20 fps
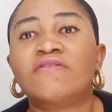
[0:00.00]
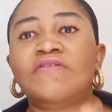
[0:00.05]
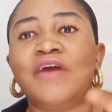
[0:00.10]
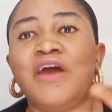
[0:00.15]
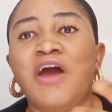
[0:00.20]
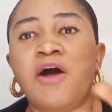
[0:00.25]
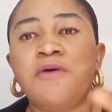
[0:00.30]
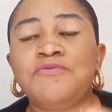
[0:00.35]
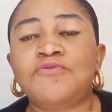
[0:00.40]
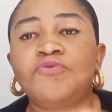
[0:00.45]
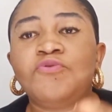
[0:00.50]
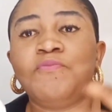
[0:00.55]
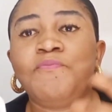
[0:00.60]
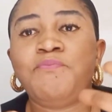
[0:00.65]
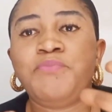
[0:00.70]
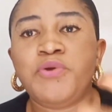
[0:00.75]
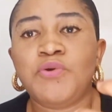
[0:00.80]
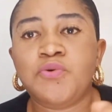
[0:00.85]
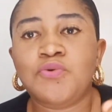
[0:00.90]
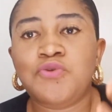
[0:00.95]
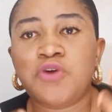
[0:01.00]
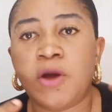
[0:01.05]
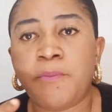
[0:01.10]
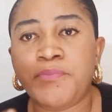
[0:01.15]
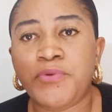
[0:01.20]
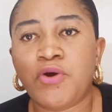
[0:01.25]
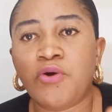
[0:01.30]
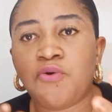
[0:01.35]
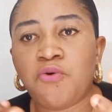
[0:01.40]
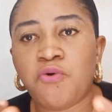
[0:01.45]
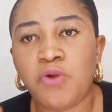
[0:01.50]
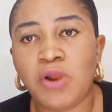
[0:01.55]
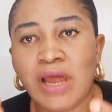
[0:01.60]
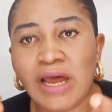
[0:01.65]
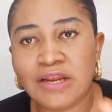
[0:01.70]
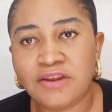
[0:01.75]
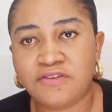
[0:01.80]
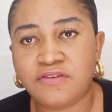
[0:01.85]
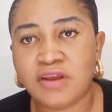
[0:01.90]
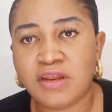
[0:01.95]
It helps to build up your
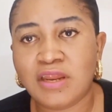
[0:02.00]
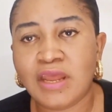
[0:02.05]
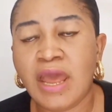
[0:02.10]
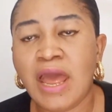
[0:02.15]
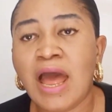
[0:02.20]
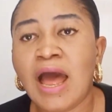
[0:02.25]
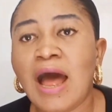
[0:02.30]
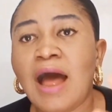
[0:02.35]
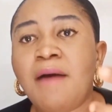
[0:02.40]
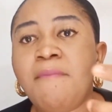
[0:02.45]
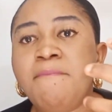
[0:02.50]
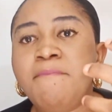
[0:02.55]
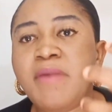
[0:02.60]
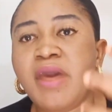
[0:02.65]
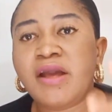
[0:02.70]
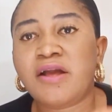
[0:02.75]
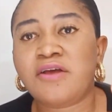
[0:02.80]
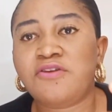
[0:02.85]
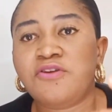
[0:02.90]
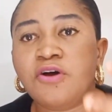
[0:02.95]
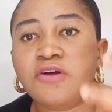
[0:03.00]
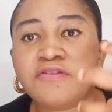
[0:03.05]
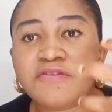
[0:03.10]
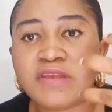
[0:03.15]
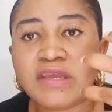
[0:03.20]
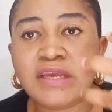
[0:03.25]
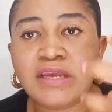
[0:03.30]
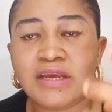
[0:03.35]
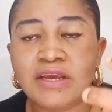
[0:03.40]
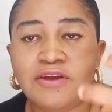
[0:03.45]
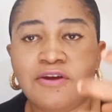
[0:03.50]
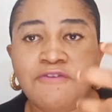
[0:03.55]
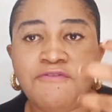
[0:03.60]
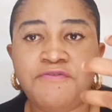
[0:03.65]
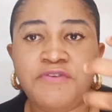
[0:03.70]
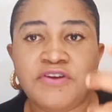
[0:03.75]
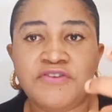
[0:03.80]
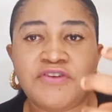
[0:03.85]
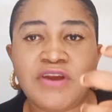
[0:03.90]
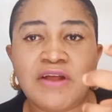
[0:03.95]
collagen and make your skin, your
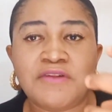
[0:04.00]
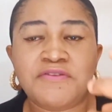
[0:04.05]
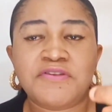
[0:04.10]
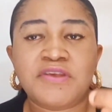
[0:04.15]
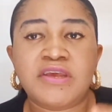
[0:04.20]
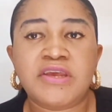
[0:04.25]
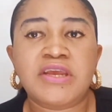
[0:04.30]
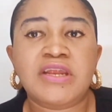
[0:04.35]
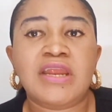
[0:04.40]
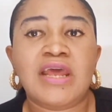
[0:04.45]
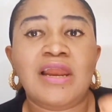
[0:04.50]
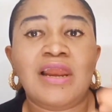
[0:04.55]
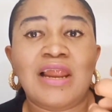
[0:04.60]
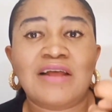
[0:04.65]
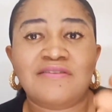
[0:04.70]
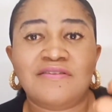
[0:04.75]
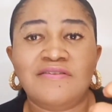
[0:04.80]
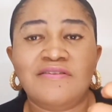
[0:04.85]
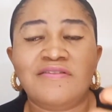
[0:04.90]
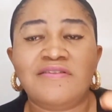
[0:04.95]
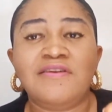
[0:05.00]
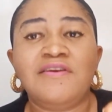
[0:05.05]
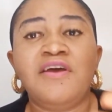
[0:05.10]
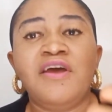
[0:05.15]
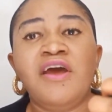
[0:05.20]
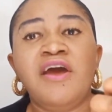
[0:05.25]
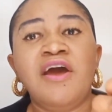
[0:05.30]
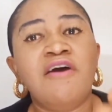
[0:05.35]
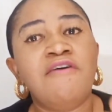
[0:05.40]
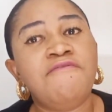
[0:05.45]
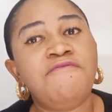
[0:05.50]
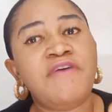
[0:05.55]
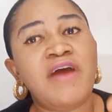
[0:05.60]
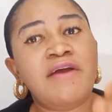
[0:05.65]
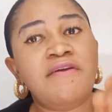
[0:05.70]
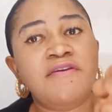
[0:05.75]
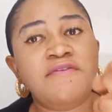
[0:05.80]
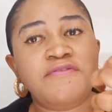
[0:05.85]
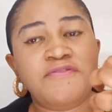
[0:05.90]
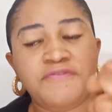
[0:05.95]
facial skin elasticity
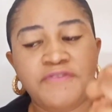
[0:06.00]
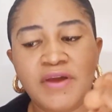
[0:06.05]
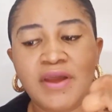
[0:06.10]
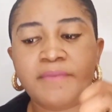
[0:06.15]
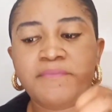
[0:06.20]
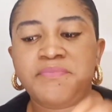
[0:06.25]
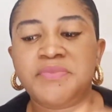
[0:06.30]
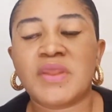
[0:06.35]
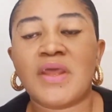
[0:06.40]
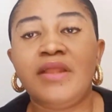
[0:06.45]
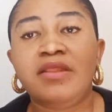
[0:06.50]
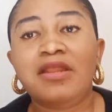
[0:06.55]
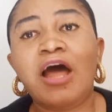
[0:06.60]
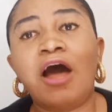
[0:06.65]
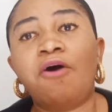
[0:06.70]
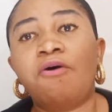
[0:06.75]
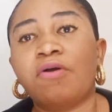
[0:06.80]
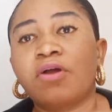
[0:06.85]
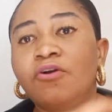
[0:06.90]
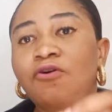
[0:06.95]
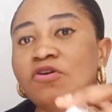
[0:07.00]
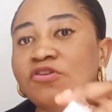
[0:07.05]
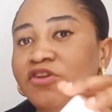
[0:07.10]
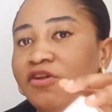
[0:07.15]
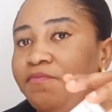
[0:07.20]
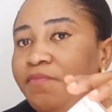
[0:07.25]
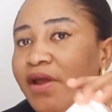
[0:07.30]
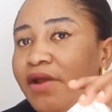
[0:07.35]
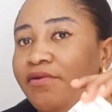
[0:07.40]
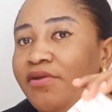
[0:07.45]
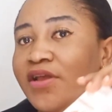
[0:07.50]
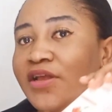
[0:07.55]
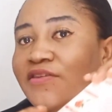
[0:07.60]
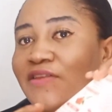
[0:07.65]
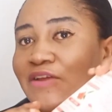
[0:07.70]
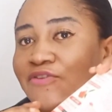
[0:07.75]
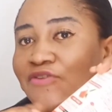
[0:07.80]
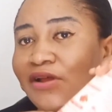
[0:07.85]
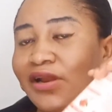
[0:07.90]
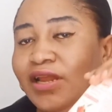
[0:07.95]
very firm. Now, kojic berry
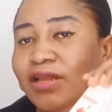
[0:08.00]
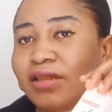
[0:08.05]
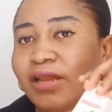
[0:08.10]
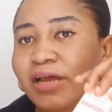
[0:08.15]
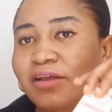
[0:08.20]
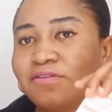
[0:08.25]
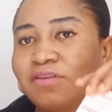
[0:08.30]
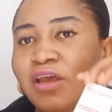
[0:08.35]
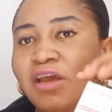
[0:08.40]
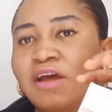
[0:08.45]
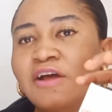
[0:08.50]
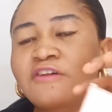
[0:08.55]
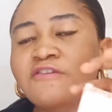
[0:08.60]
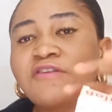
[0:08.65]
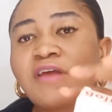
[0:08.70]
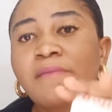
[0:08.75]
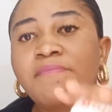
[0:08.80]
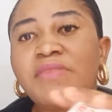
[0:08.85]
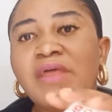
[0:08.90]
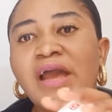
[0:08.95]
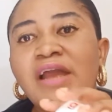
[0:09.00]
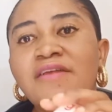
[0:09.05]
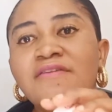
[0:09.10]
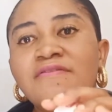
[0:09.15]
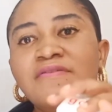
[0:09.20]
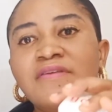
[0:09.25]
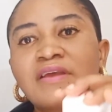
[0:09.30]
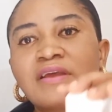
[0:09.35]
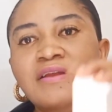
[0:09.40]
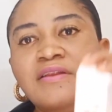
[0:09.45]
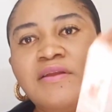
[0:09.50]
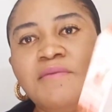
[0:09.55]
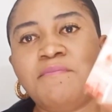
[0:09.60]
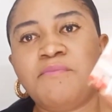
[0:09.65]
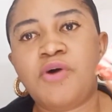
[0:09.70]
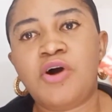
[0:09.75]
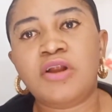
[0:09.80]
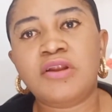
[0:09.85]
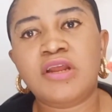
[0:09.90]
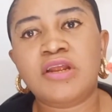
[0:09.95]
is actually nice. Sometimes in the
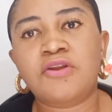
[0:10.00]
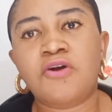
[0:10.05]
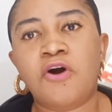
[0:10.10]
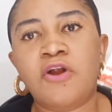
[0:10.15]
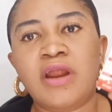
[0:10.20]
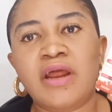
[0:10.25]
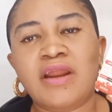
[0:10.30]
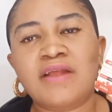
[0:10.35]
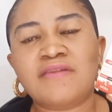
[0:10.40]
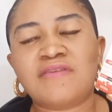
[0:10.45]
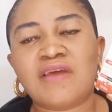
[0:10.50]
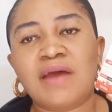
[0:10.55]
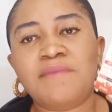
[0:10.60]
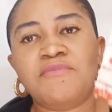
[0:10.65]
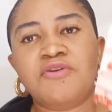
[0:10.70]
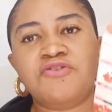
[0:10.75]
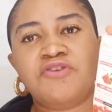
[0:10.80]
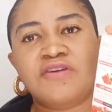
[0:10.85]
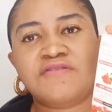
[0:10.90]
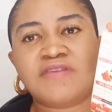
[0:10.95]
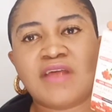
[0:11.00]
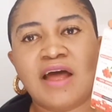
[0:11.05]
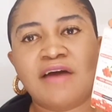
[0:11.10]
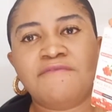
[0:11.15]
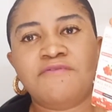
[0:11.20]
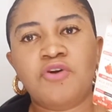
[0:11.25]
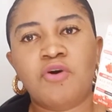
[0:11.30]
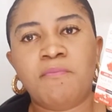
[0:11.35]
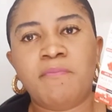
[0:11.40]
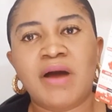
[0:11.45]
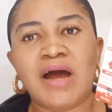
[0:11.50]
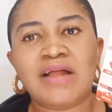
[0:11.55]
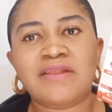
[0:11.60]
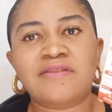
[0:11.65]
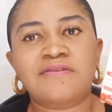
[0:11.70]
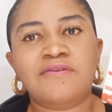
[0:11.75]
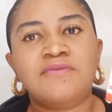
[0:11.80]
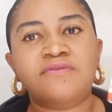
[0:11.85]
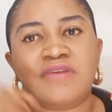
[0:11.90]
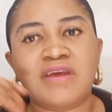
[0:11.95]
morning or anytime you just have your
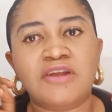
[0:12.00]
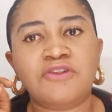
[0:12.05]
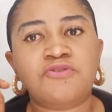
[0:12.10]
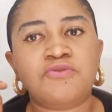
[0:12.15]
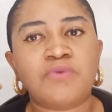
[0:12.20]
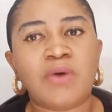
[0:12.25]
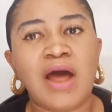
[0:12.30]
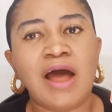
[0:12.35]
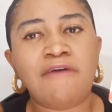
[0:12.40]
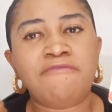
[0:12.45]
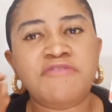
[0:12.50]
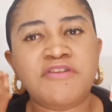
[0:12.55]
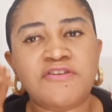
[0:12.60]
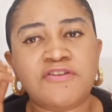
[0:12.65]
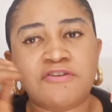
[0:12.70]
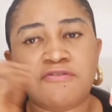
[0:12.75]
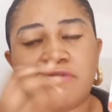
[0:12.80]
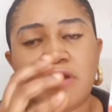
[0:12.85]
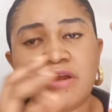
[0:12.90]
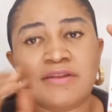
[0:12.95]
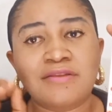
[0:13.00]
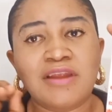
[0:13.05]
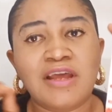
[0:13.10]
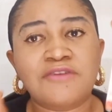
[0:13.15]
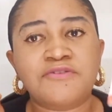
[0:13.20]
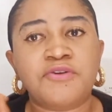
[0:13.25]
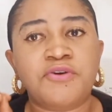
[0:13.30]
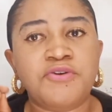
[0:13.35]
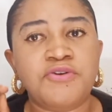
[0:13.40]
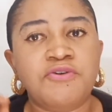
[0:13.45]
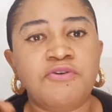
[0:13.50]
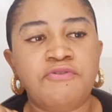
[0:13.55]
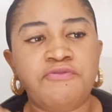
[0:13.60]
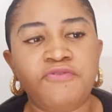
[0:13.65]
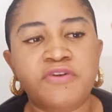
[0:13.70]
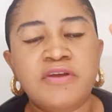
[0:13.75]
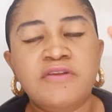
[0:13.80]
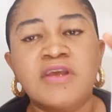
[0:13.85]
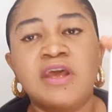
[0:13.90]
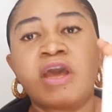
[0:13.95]
bath, you tend to have this redness on your
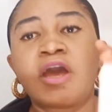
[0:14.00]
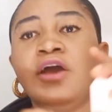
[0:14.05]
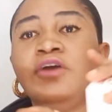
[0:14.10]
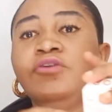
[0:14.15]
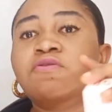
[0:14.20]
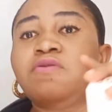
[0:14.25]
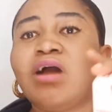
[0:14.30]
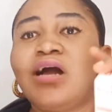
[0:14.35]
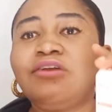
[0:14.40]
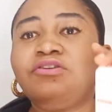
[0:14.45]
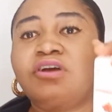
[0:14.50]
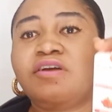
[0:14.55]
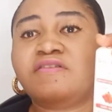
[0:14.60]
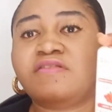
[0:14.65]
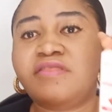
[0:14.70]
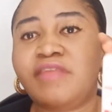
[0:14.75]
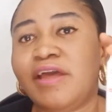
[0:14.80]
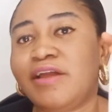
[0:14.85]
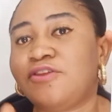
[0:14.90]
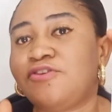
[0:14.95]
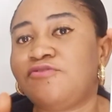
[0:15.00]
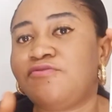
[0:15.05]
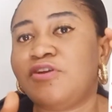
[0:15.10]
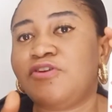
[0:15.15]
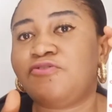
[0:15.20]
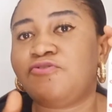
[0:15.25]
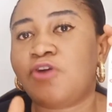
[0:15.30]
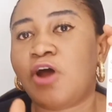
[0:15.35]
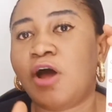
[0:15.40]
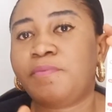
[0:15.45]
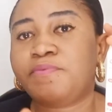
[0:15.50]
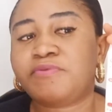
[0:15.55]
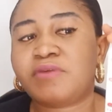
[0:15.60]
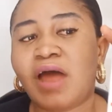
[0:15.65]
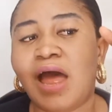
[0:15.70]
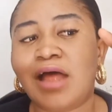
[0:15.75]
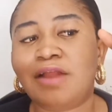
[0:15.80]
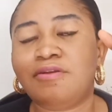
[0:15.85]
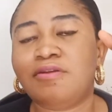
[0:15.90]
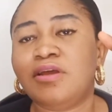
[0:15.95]
face. You can just take 3
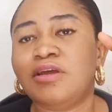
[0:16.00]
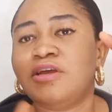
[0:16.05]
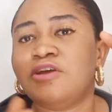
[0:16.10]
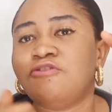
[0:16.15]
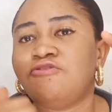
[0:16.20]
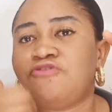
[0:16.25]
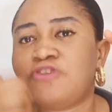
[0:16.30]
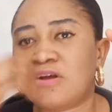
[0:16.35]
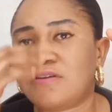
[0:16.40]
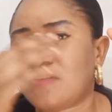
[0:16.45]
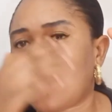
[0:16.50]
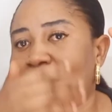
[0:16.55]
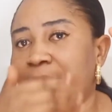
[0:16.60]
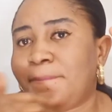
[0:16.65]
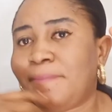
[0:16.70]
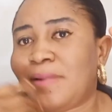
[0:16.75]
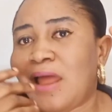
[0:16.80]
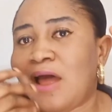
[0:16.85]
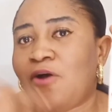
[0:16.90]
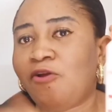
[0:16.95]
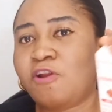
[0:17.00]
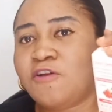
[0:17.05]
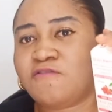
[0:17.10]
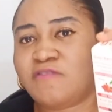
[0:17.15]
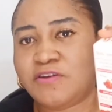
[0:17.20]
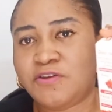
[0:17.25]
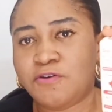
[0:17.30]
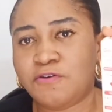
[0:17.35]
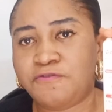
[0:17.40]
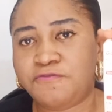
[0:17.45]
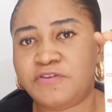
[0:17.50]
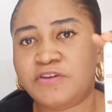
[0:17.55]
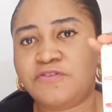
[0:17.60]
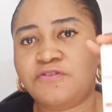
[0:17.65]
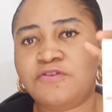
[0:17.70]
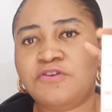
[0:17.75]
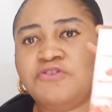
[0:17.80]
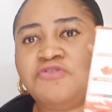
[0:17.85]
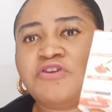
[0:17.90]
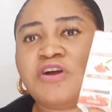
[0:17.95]
drops and just apply all over your
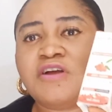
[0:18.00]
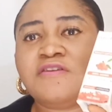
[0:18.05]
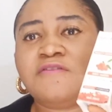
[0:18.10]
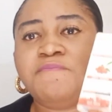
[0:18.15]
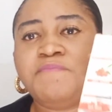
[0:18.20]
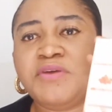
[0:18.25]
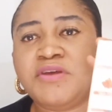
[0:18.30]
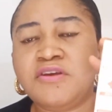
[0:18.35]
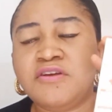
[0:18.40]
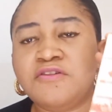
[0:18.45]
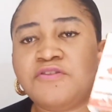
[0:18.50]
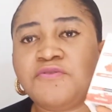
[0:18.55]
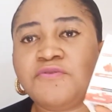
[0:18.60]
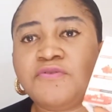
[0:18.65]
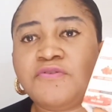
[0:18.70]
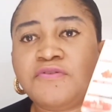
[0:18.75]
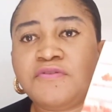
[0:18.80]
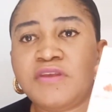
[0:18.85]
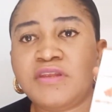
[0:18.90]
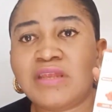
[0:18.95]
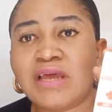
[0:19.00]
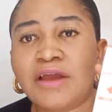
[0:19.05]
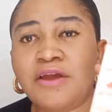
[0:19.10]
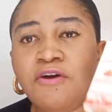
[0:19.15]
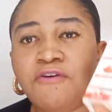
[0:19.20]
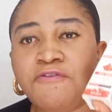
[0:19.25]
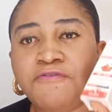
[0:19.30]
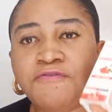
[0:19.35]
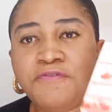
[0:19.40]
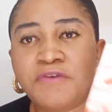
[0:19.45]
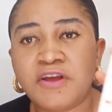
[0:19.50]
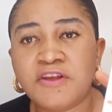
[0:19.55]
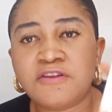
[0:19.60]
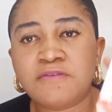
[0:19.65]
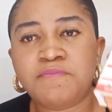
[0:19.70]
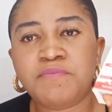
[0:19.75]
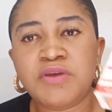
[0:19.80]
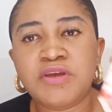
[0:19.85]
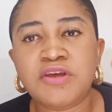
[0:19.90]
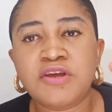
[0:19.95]
face. You just begin to see that your
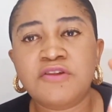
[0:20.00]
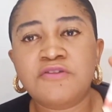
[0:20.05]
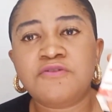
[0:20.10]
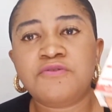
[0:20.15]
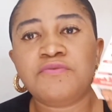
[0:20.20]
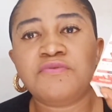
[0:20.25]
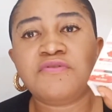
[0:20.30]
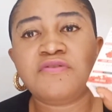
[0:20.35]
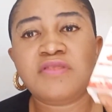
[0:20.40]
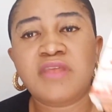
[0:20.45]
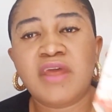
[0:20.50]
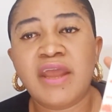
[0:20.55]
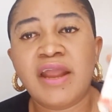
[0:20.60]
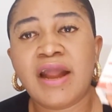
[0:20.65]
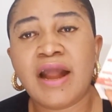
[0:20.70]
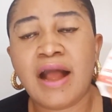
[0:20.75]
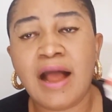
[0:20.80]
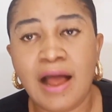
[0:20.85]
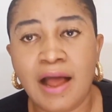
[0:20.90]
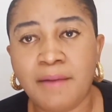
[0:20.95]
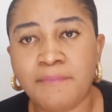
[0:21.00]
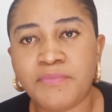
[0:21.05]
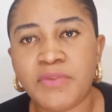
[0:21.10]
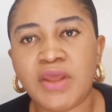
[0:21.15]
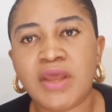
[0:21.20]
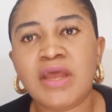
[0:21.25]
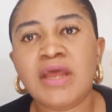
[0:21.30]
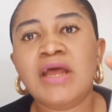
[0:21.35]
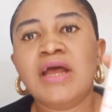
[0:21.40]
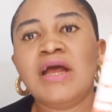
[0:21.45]
face begin to stay calm.